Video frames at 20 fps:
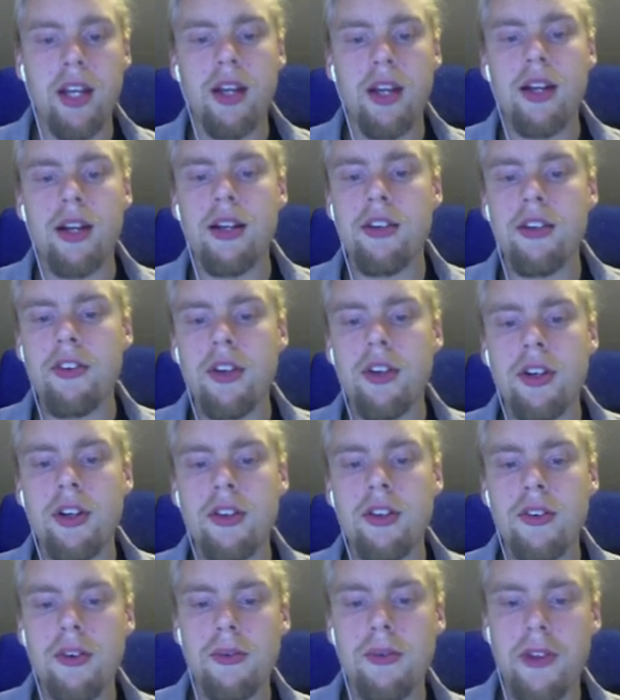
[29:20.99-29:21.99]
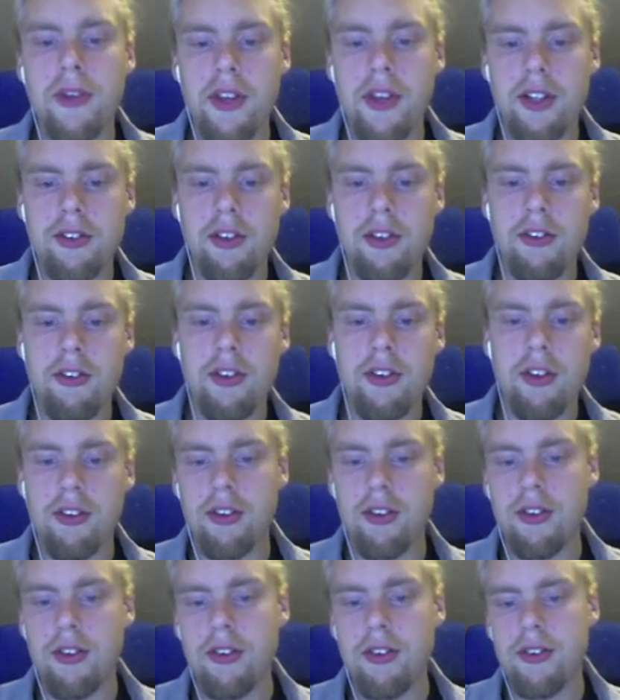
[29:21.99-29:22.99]
And it's going to do it with a
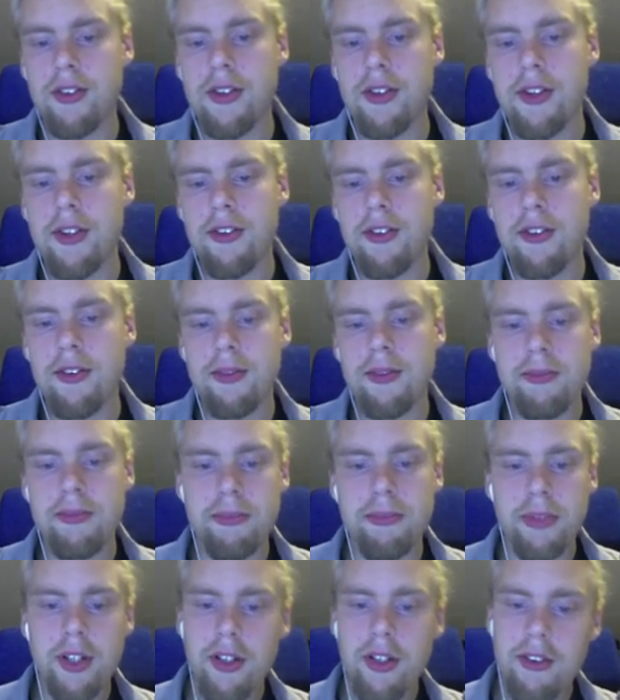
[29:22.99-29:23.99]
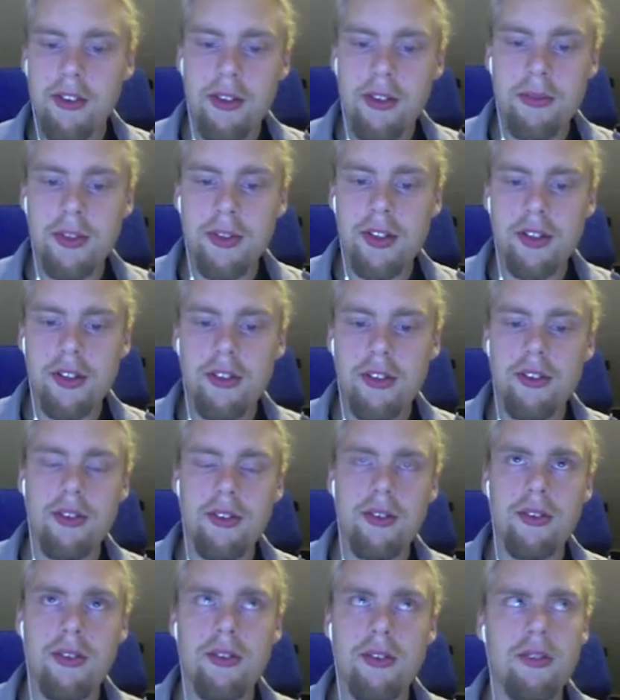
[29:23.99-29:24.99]
transition. So this is pretty similar
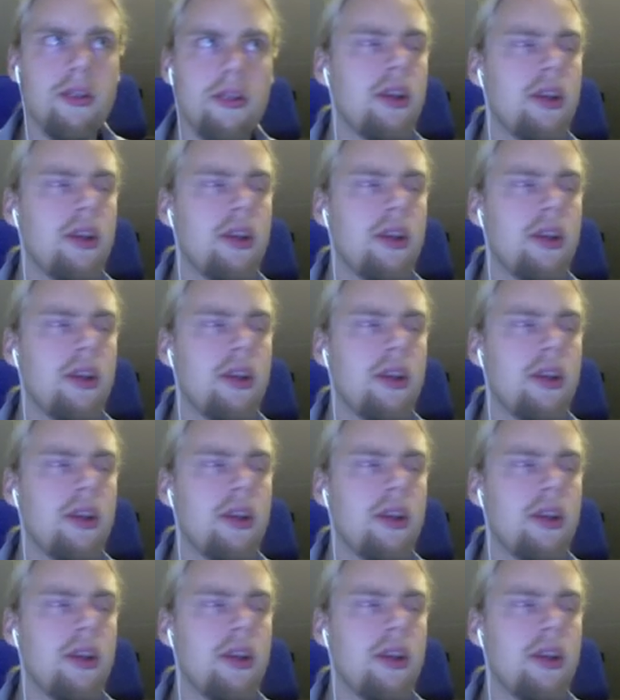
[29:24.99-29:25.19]
to,